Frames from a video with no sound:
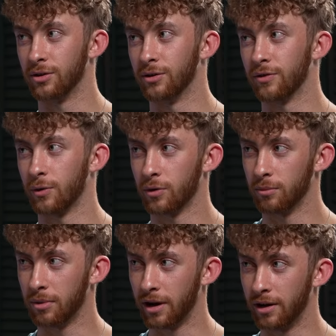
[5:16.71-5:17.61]
So if I were to
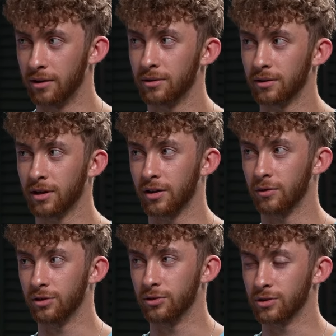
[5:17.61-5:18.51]
buy it, I can't
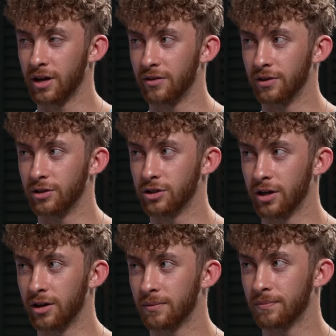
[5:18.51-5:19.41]
really use a
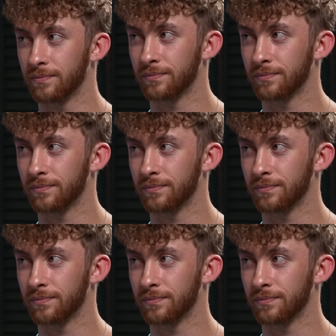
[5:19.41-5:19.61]
FHA.